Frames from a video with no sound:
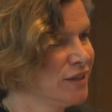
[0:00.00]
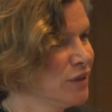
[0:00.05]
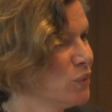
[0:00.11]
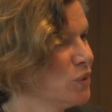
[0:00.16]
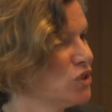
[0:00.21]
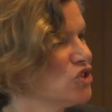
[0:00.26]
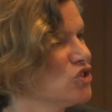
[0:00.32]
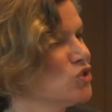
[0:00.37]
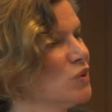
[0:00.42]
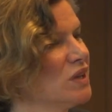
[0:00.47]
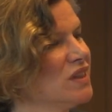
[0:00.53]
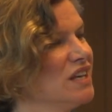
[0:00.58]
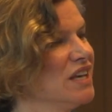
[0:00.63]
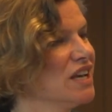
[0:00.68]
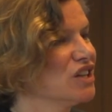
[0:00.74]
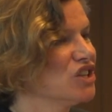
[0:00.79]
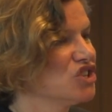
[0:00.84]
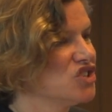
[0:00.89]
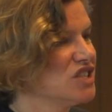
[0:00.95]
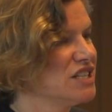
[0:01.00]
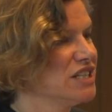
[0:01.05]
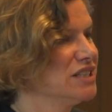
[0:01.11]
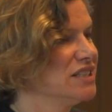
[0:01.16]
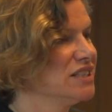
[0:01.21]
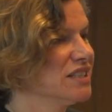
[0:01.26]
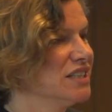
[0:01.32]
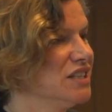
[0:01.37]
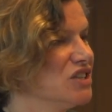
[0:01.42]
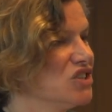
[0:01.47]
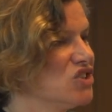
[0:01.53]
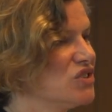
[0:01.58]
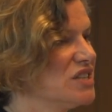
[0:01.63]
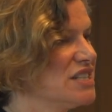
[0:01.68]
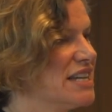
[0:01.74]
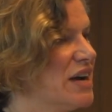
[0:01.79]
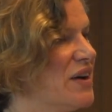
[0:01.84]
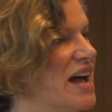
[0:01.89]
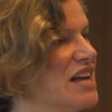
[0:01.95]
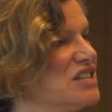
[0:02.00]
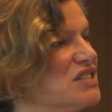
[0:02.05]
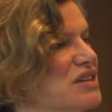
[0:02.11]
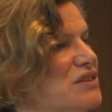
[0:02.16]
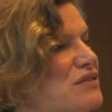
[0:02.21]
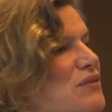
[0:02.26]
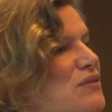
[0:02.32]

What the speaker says: which is what the English steel industry is now asking